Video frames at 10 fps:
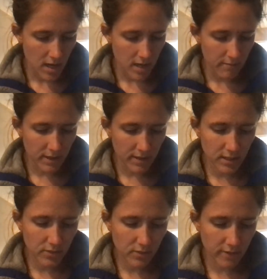
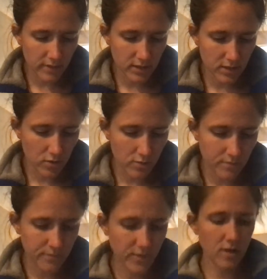Montague loved his home.
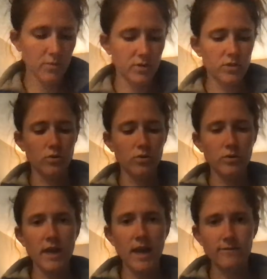It was cool in
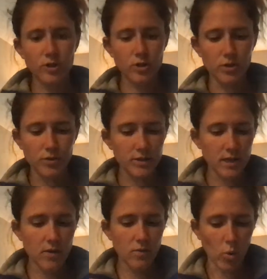the afternoons
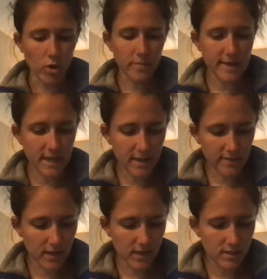and warm in the
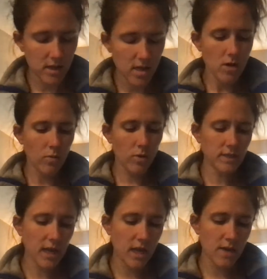evenings. One
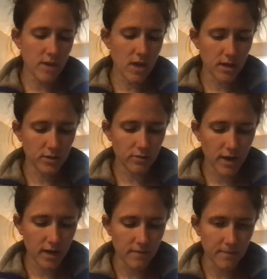day it began to
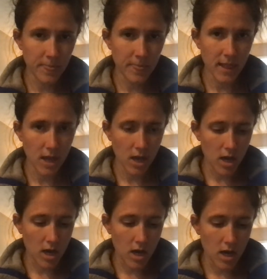rain.
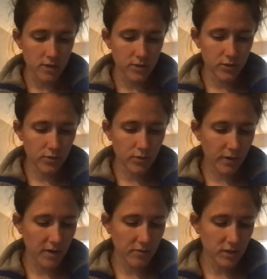Soon the
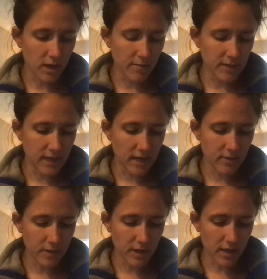rain was coming down in
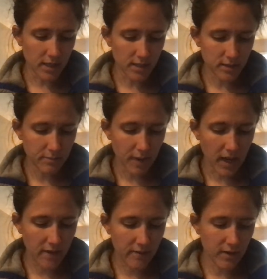buckets. By
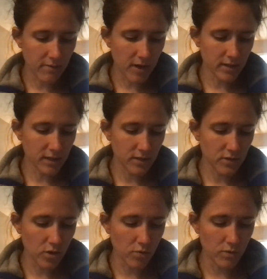evening, Montague's
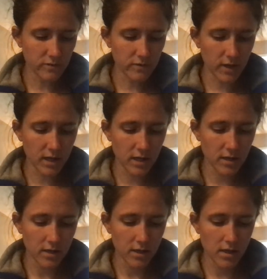home was flooded.
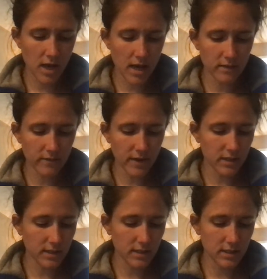He had to find a
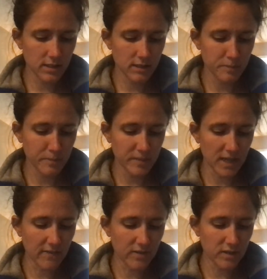
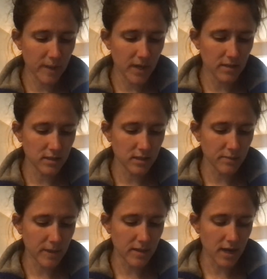safe space to
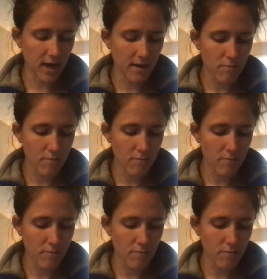spend the night.